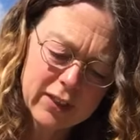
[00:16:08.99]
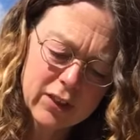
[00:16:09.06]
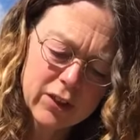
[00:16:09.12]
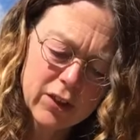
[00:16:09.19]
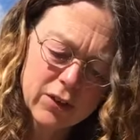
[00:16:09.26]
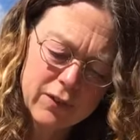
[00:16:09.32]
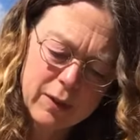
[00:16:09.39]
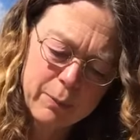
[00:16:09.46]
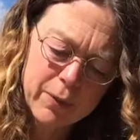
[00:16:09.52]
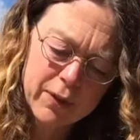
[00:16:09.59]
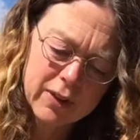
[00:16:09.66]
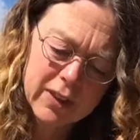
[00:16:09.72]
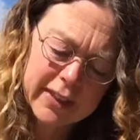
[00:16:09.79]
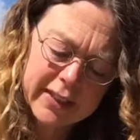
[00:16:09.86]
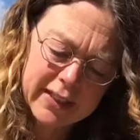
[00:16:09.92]
Lurvy
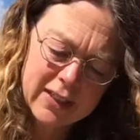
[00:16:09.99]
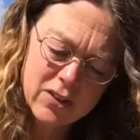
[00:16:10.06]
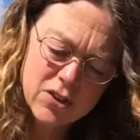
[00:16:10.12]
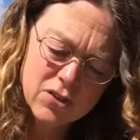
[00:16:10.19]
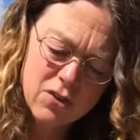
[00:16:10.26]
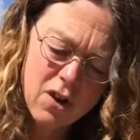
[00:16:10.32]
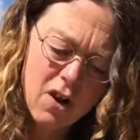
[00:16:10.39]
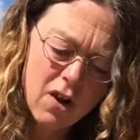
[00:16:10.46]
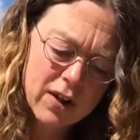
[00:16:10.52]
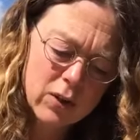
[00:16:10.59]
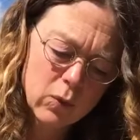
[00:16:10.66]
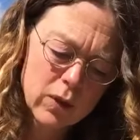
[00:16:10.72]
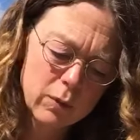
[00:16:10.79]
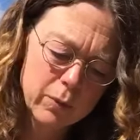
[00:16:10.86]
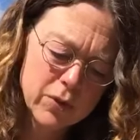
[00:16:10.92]
put clean straw in
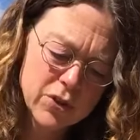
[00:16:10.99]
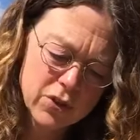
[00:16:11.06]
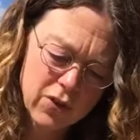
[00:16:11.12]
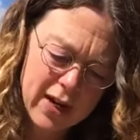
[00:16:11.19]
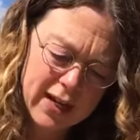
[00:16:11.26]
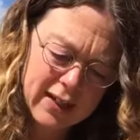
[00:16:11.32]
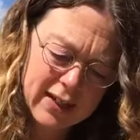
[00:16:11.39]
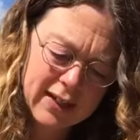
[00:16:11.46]
Wilbur's crate